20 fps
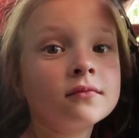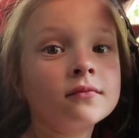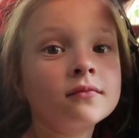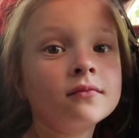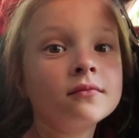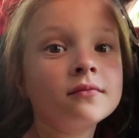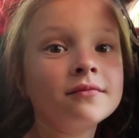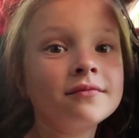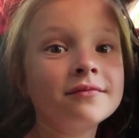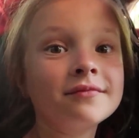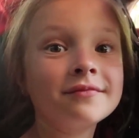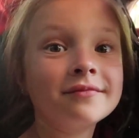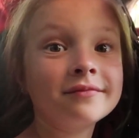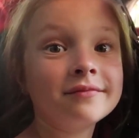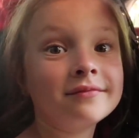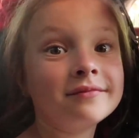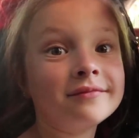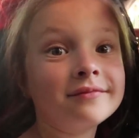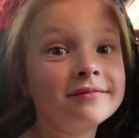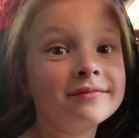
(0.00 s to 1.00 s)

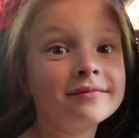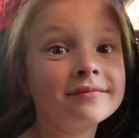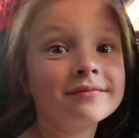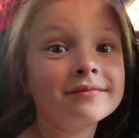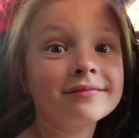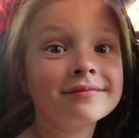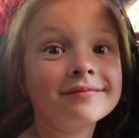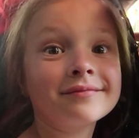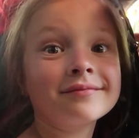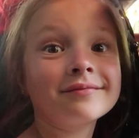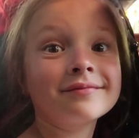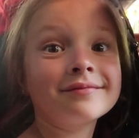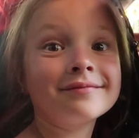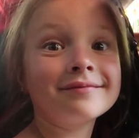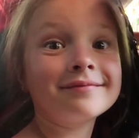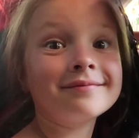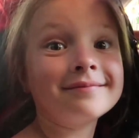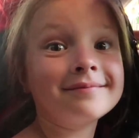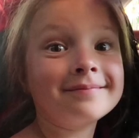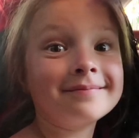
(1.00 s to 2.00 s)

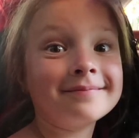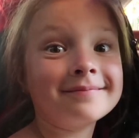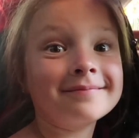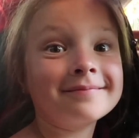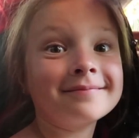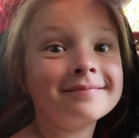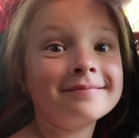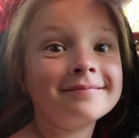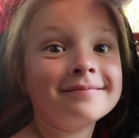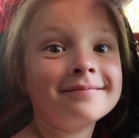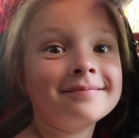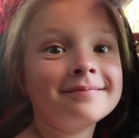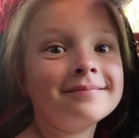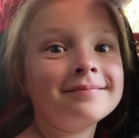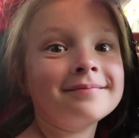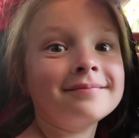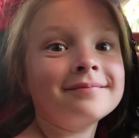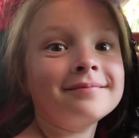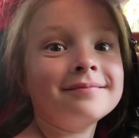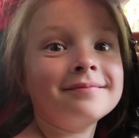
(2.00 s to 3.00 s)

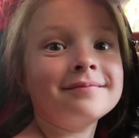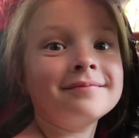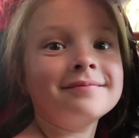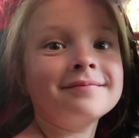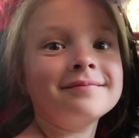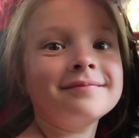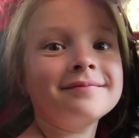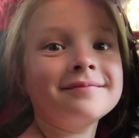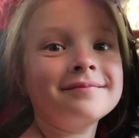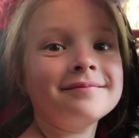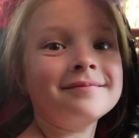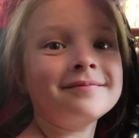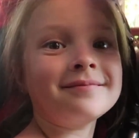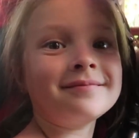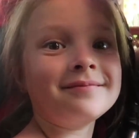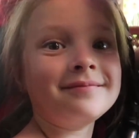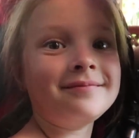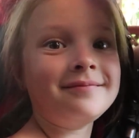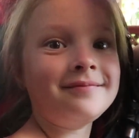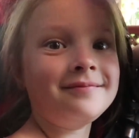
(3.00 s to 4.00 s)

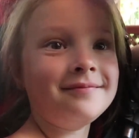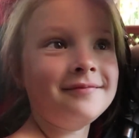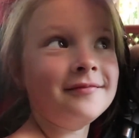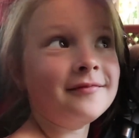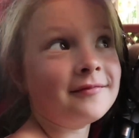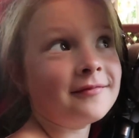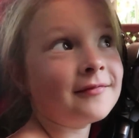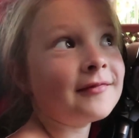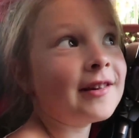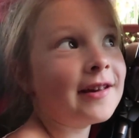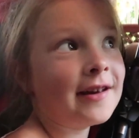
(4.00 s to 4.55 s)
(not speaking)